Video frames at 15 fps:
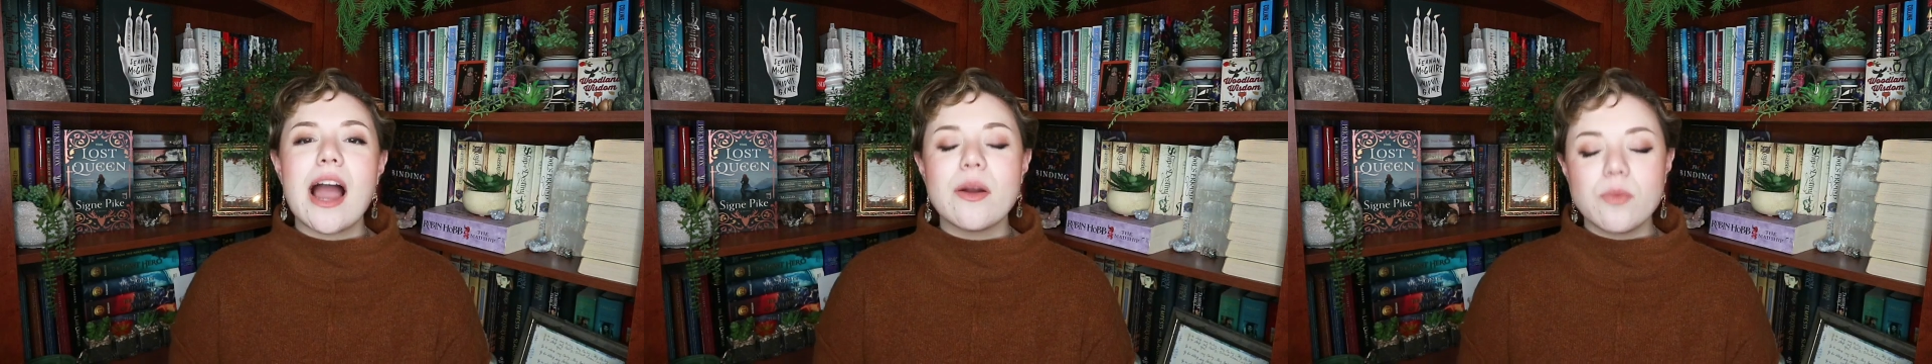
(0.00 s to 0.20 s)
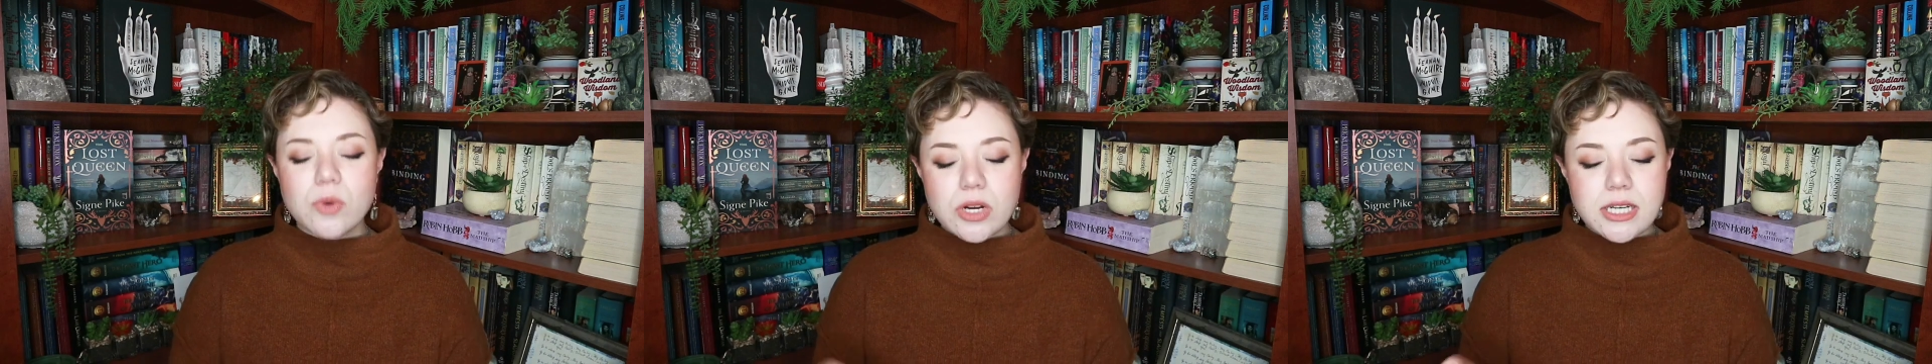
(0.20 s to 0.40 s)

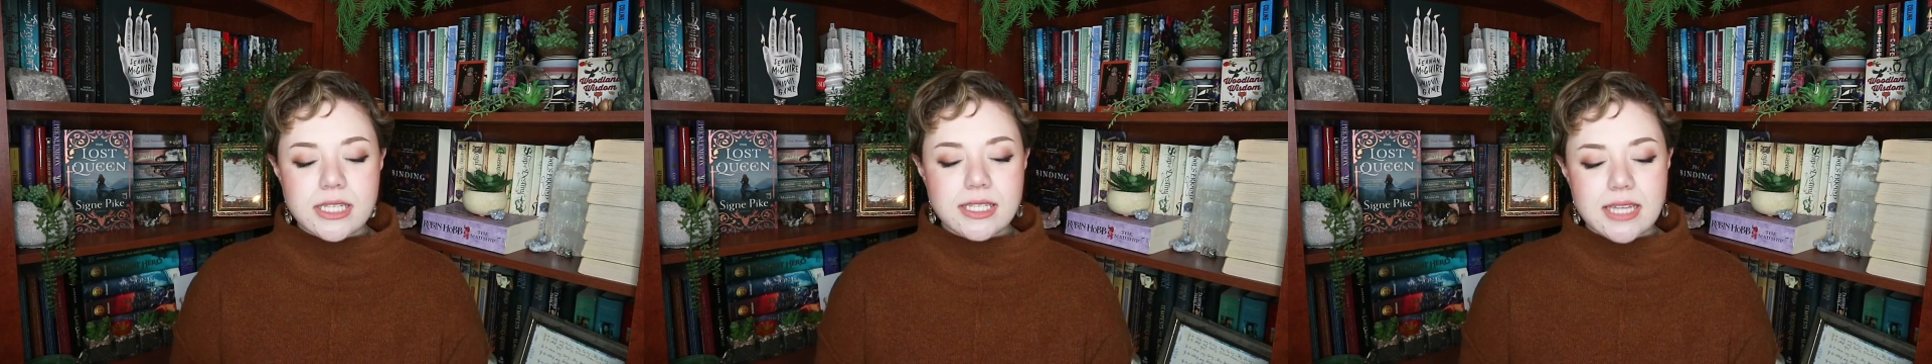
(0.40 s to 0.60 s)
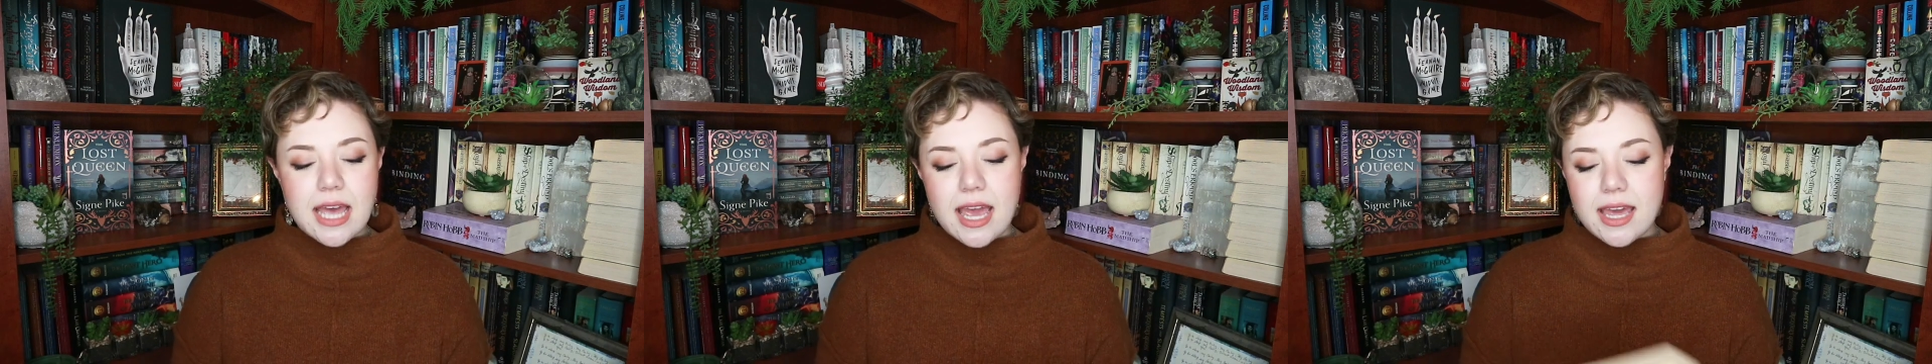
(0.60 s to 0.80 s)
I would
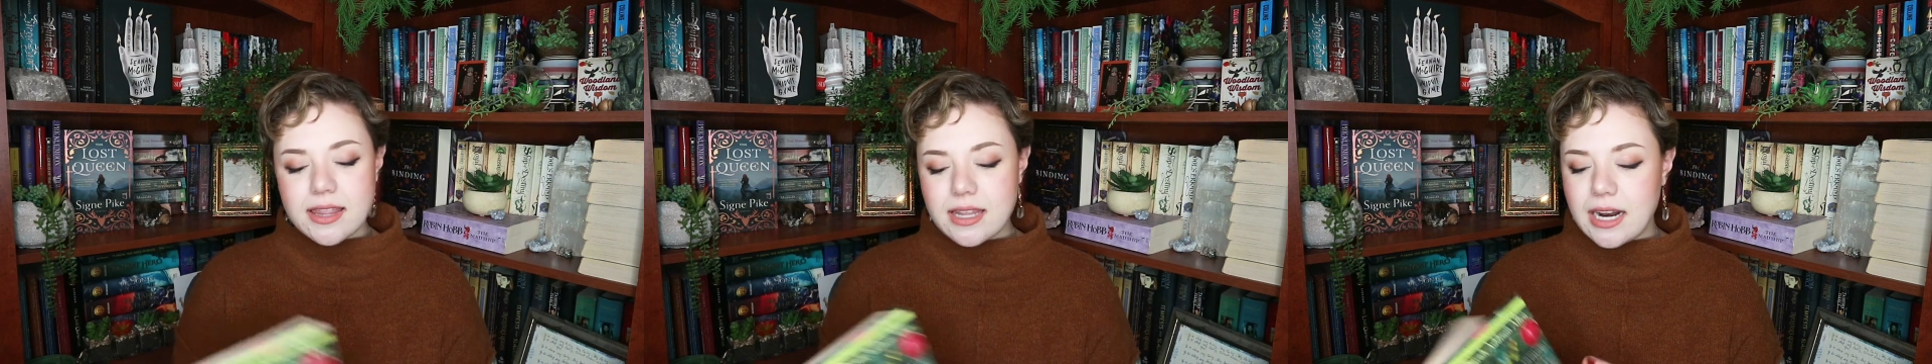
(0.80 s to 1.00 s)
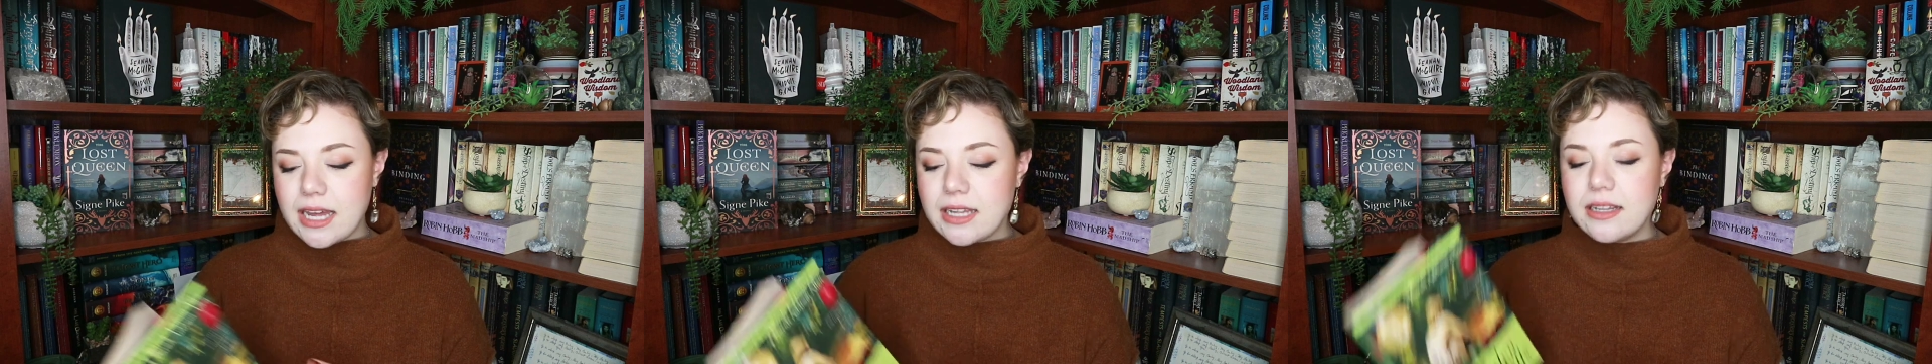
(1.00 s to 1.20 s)
say
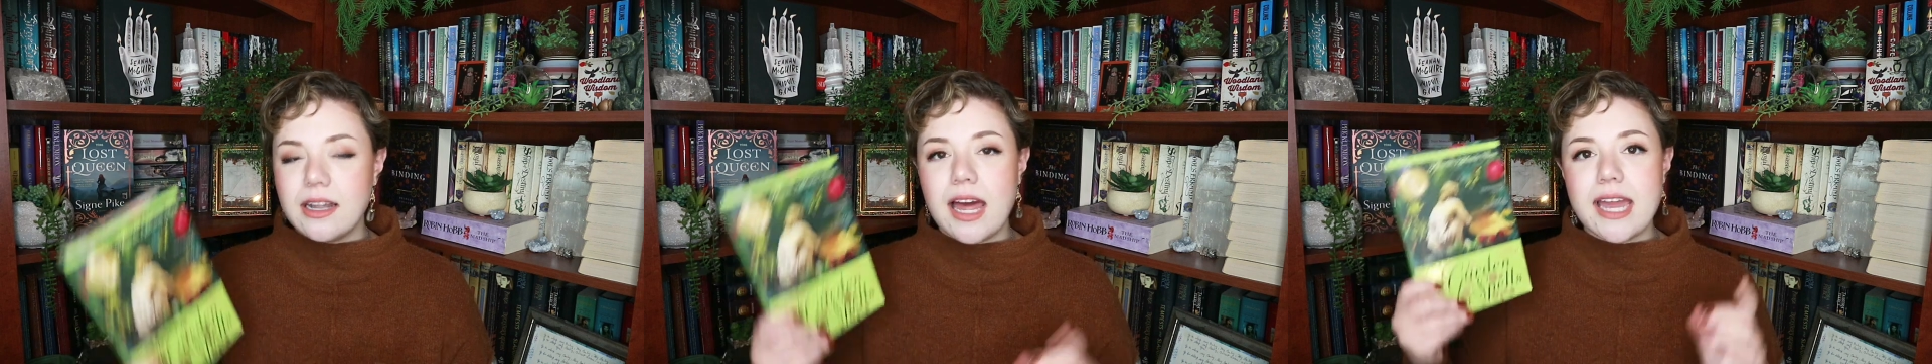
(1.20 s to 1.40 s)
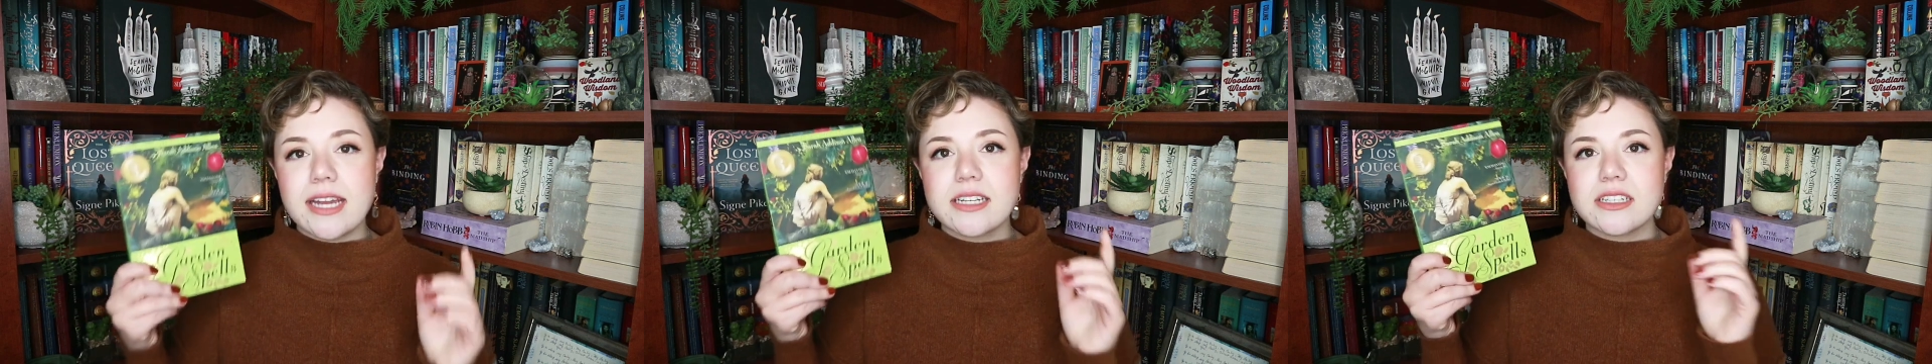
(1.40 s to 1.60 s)
that I
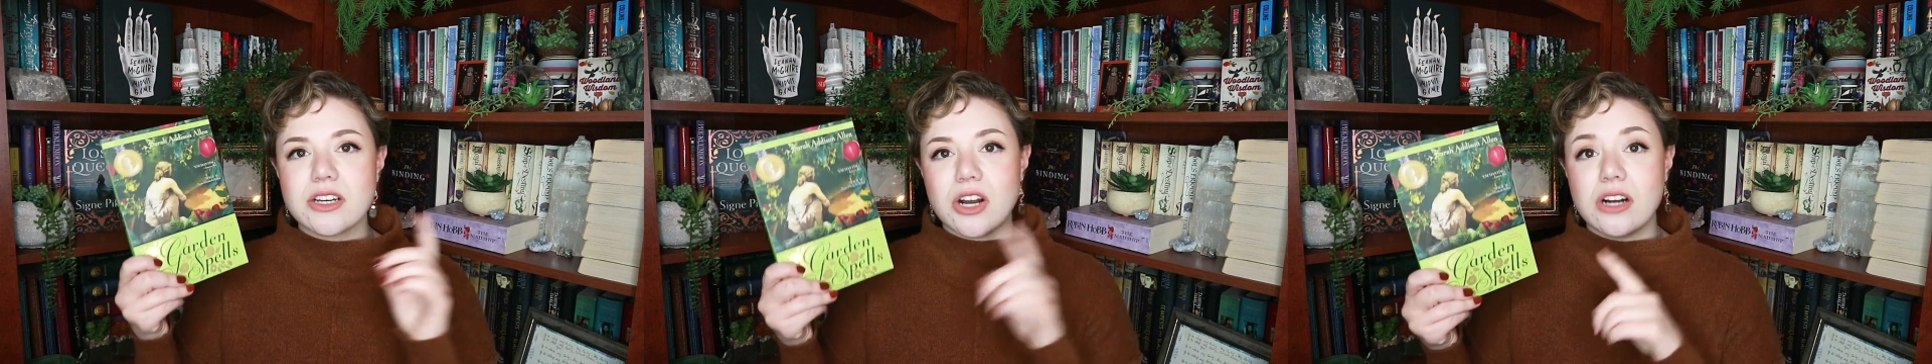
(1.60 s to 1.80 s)
liked